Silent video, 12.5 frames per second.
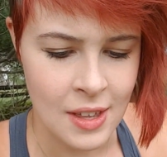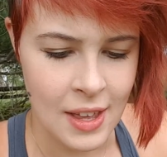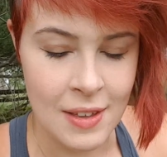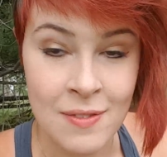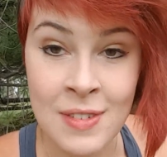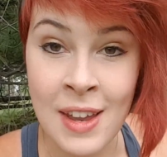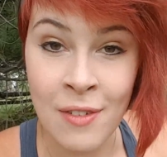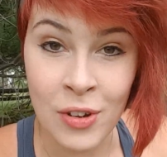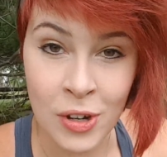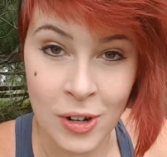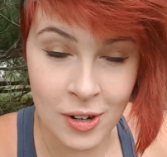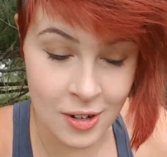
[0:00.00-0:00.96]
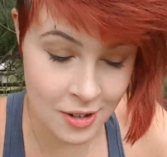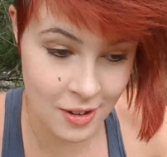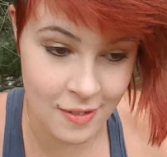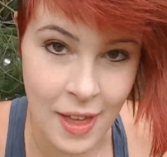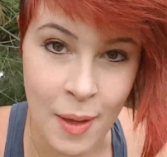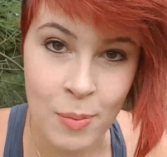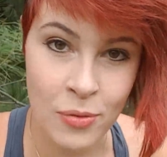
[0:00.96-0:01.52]
I've never heard of
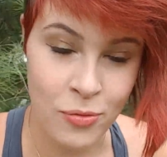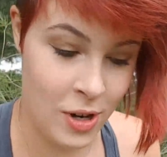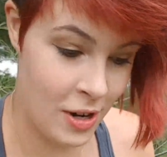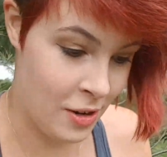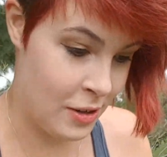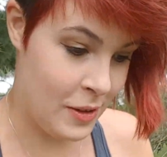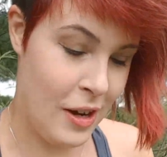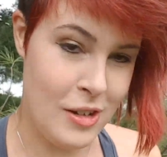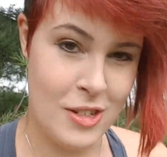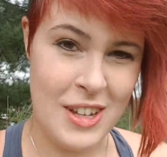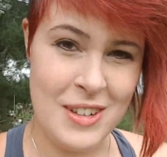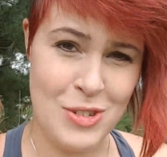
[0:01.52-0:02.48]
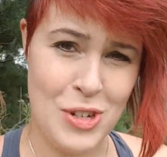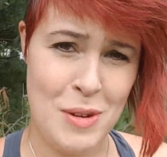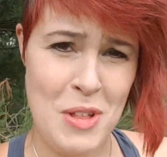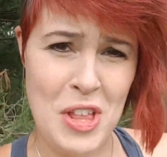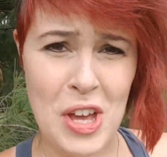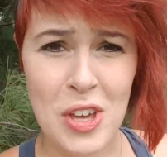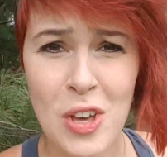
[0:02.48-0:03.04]
that before, and all you cars guys are gonna be
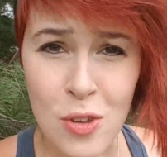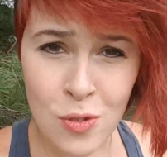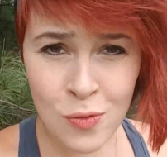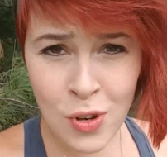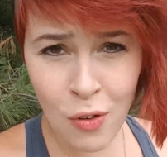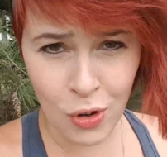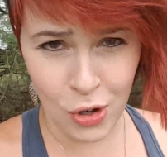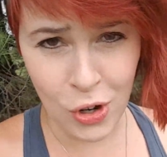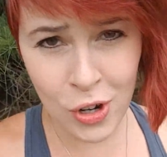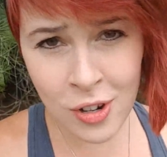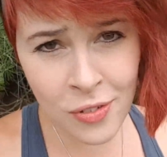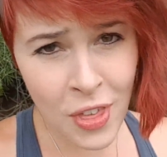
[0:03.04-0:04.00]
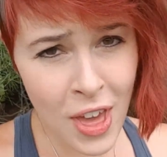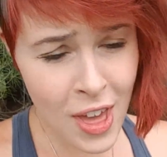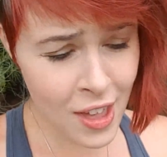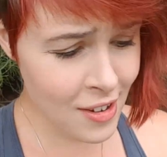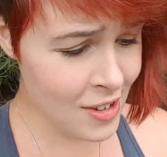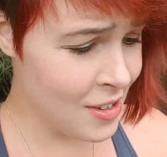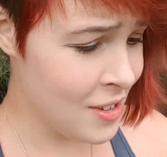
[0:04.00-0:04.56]
like, you've never heard of
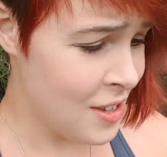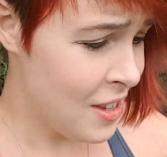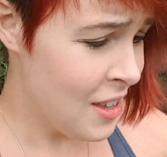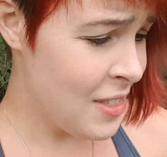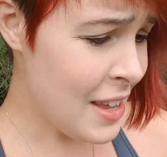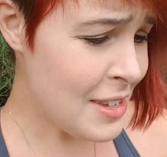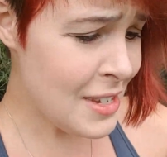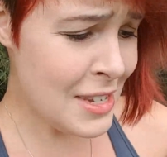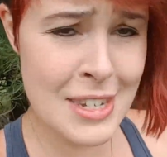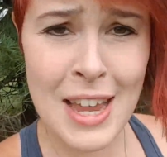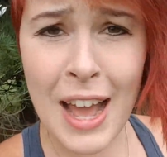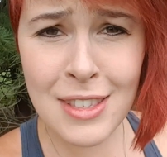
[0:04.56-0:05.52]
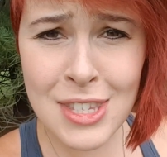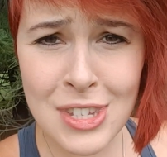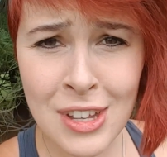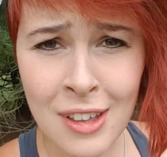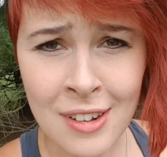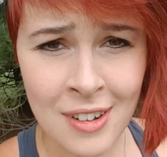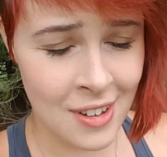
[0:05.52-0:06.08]
that? That's a
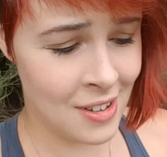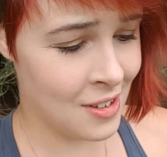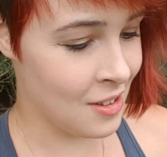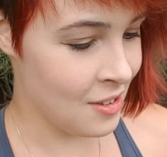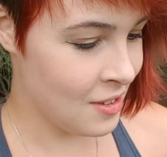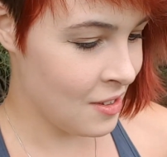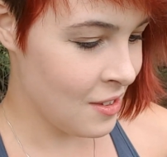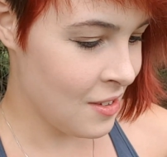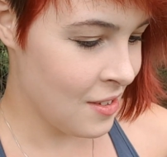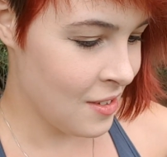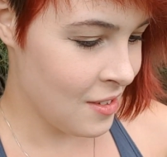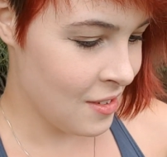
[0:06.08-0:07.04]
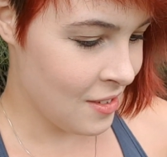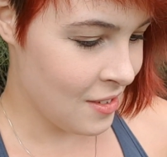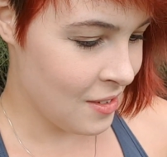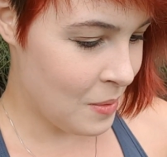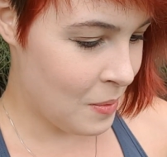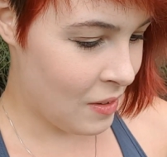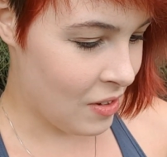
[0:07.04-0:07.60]
Datsun.
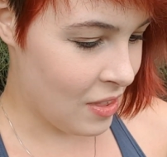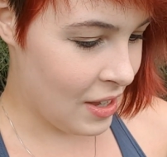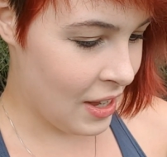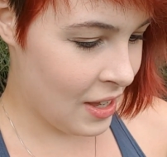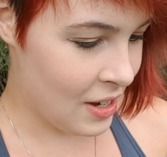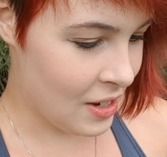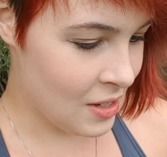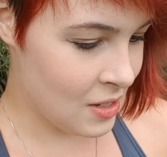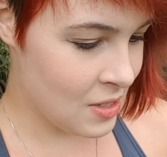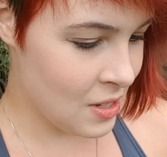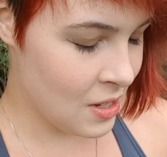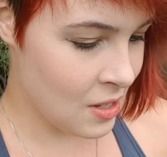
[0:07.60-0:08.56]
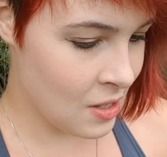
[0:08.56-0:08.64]
Whatever that is.